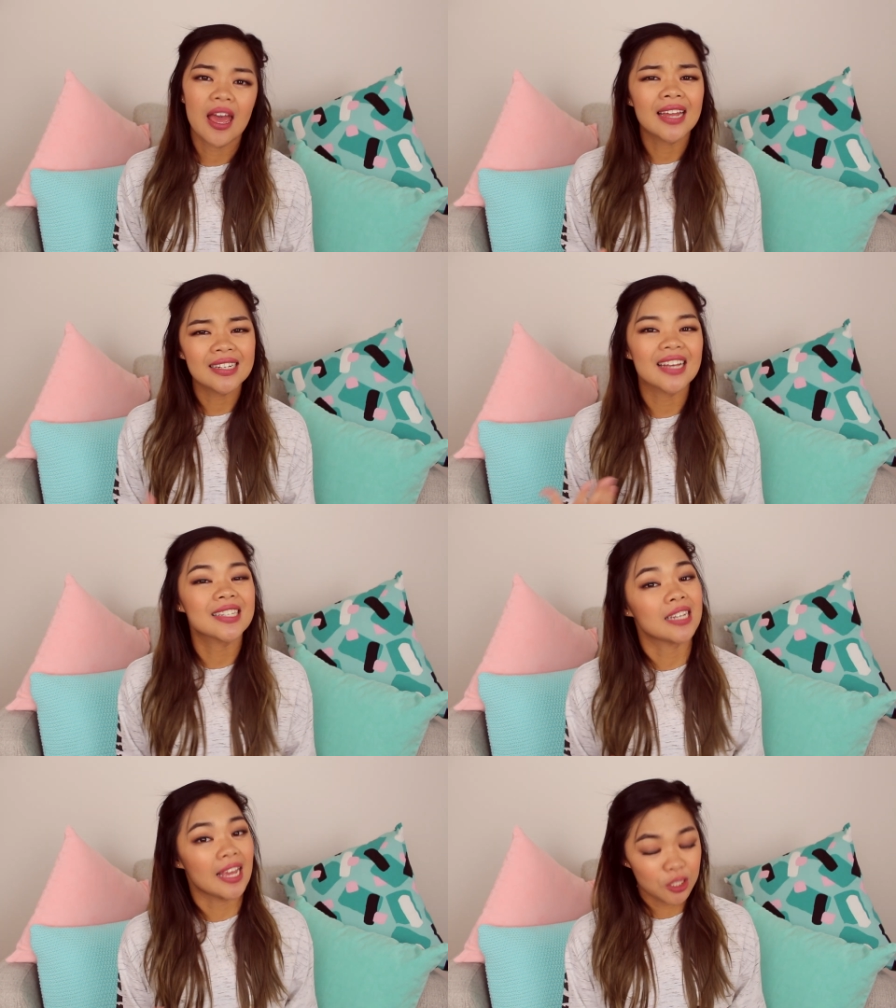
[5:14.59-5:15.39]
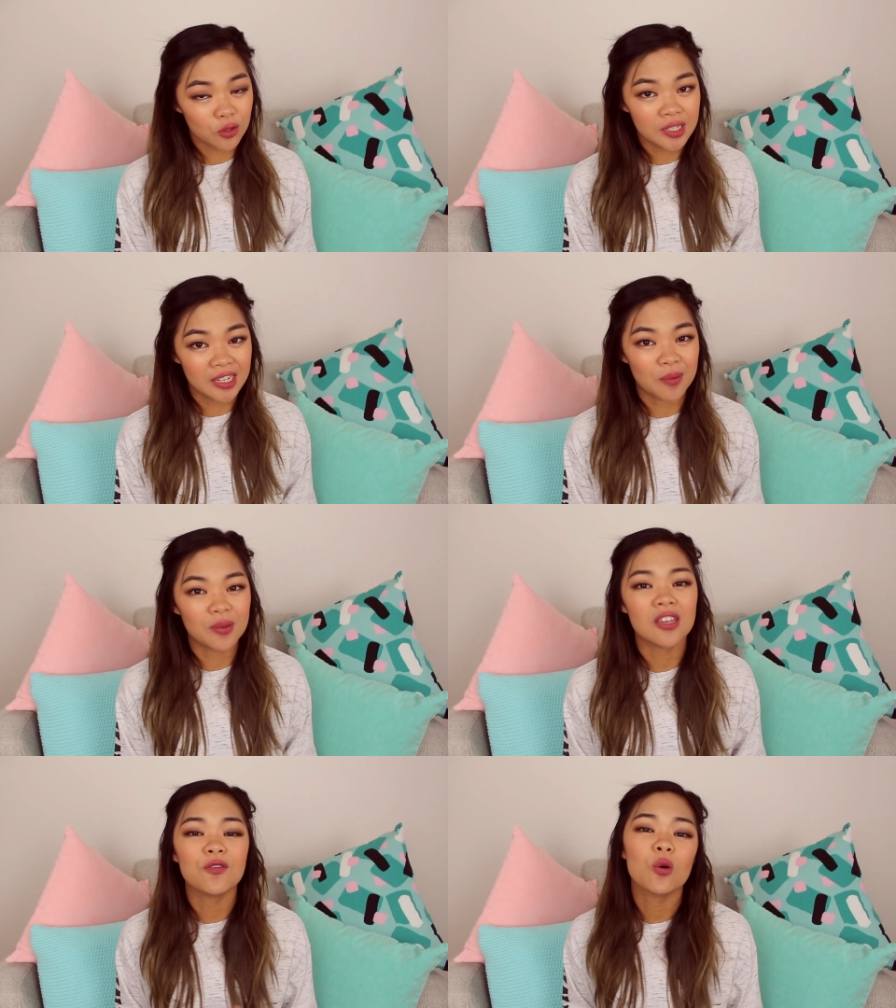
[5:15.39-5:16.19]
And as an extra
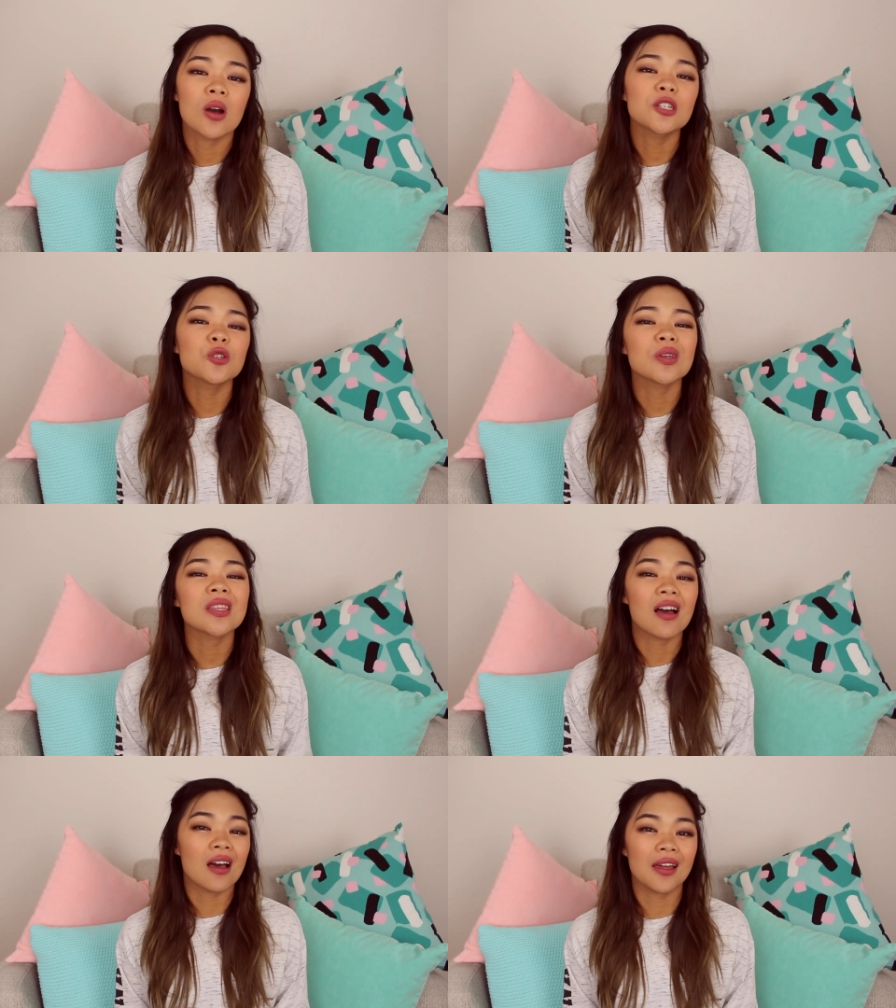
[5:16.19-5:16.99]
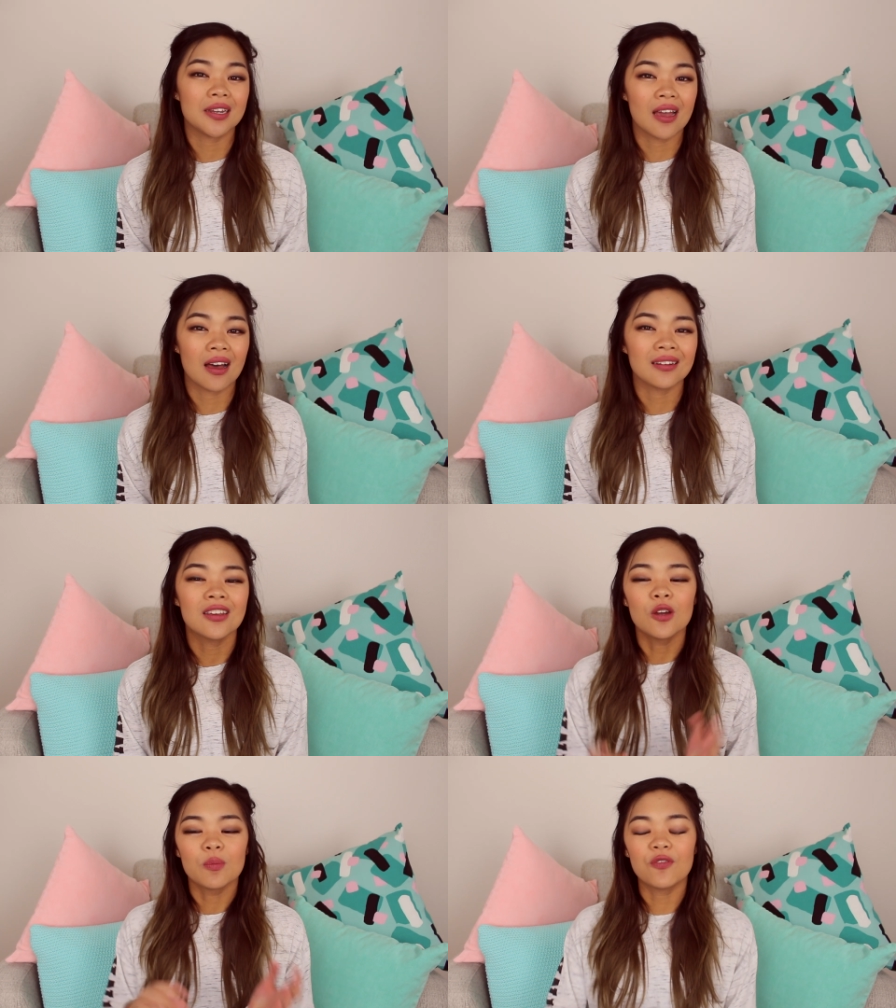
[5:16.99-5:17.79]
tip, if you are doing the hard yard
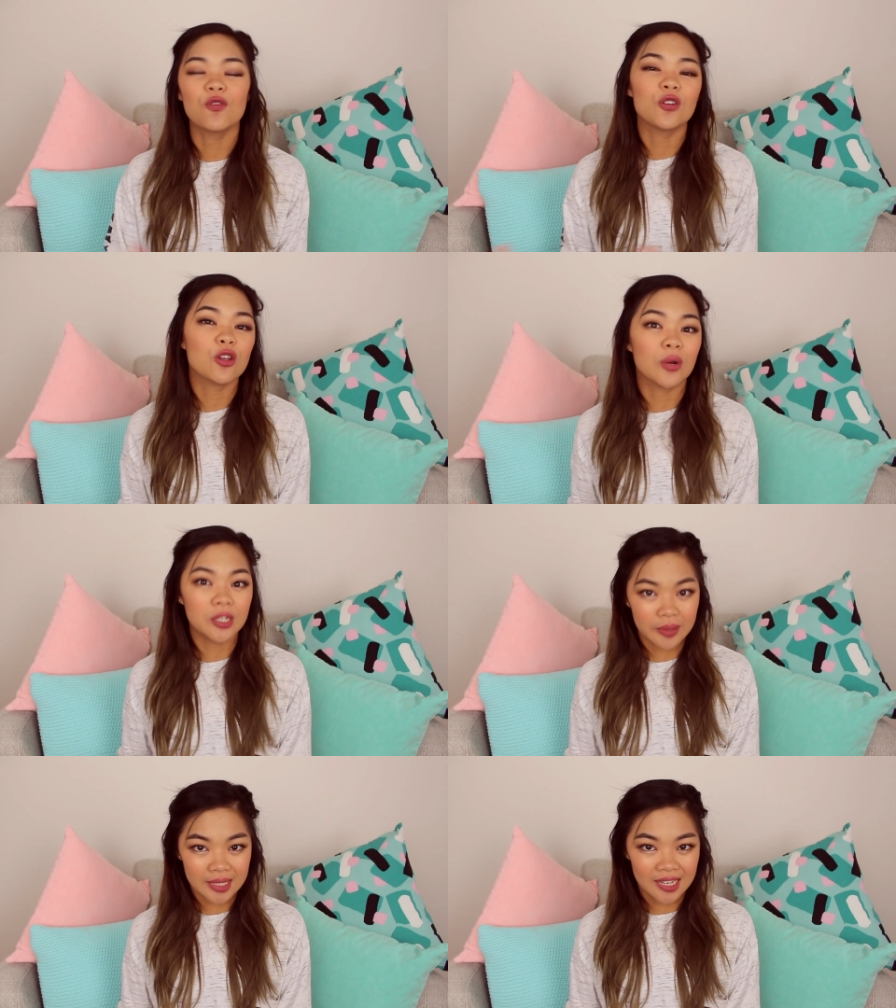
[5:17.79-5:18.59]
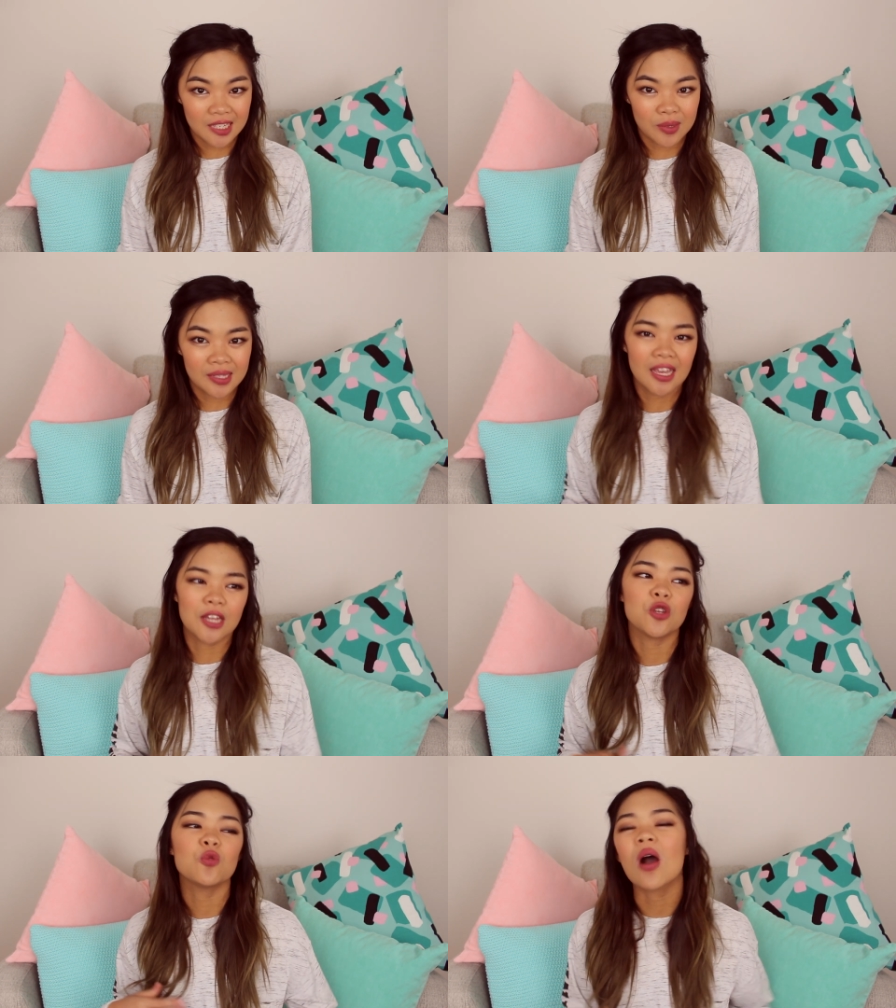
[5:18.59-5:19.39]
before you go into assessments
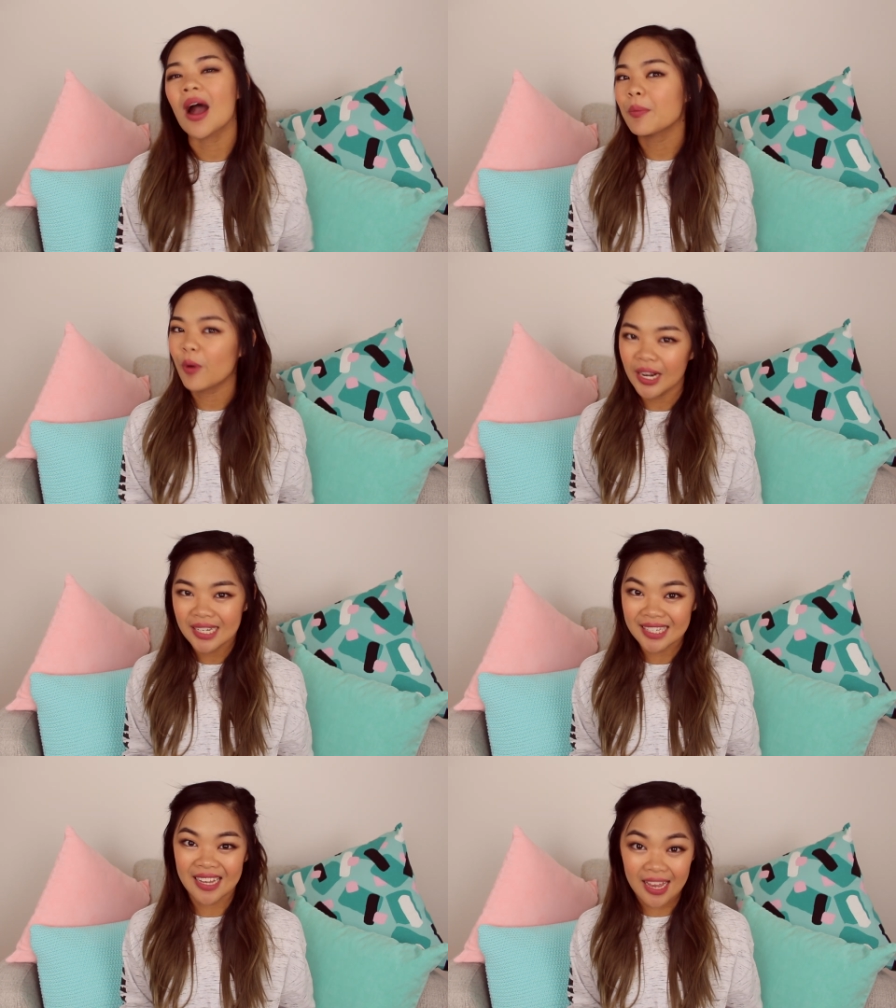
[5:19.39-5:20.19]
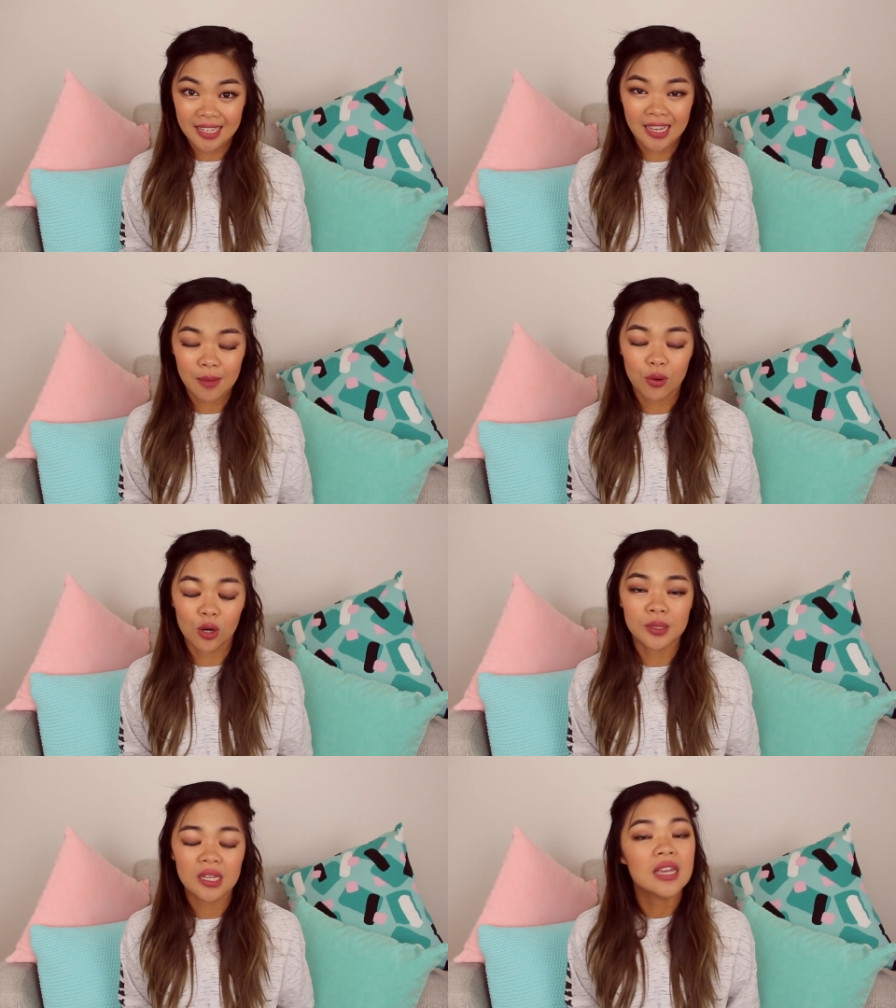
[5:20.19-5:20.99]
and you are practicing essay
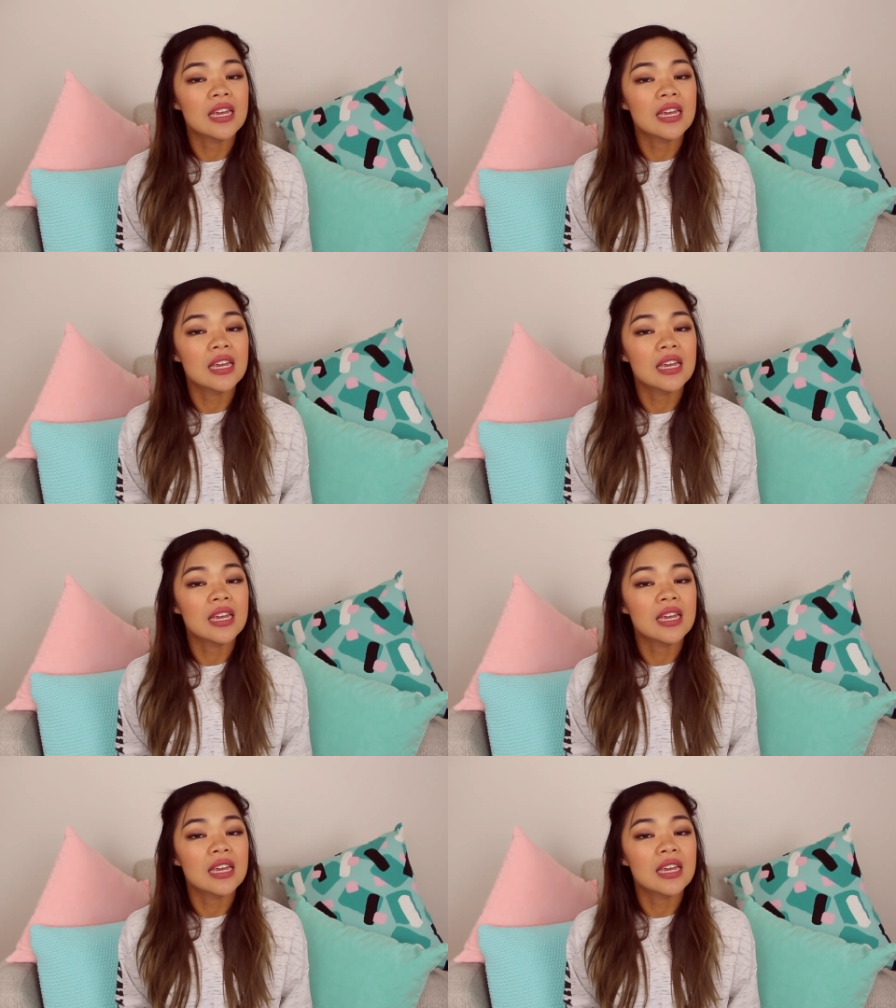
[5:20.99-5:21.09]
prompts,